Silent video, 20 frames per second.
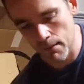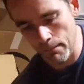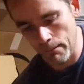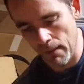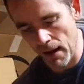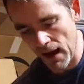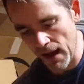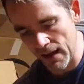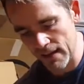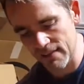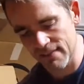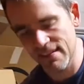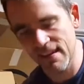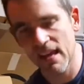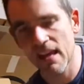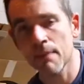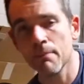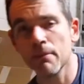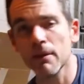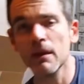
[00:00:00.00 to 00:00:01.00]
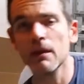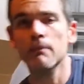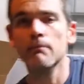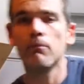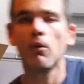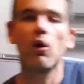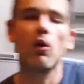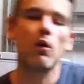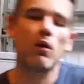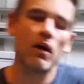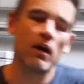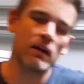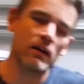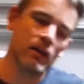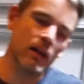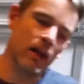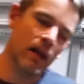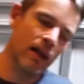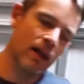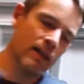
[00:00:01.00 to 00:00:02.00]
buying tape in bulk
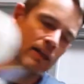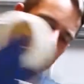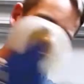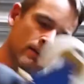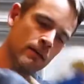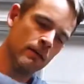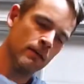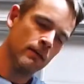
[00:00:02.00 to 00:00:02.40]
online.